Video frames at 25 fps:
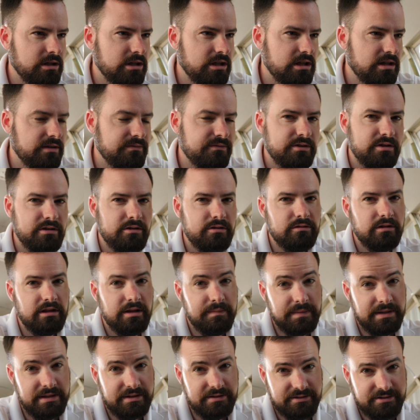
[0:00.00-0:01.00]
give you
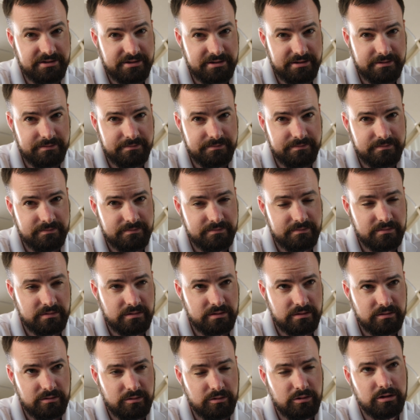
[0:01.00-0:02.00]
lemons,
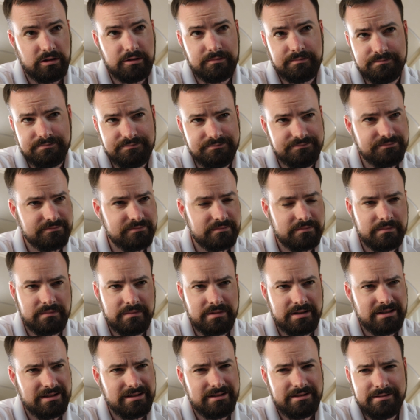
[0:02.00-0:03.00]
or
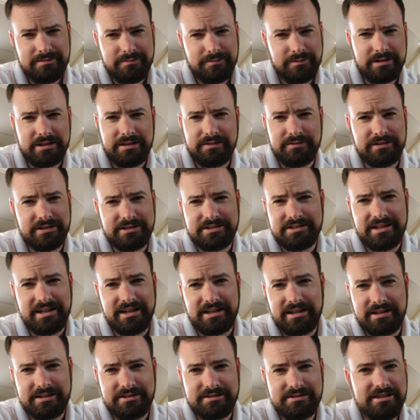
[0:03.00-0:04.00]
whatever the
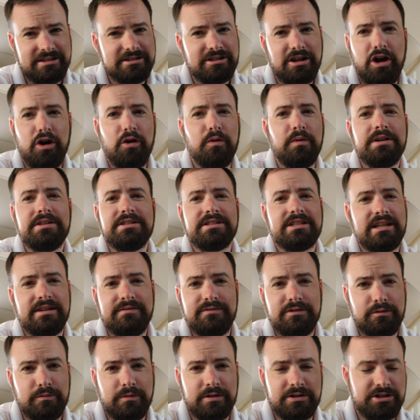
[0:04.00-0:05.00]
saying is. It doesn't always give
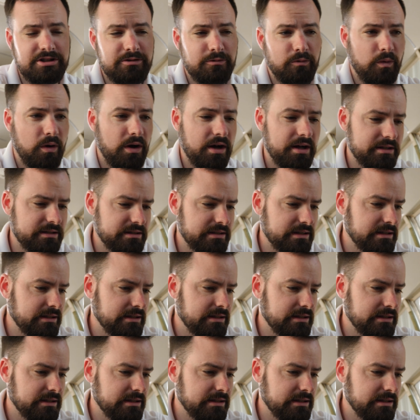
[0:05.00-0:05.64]
you what you want.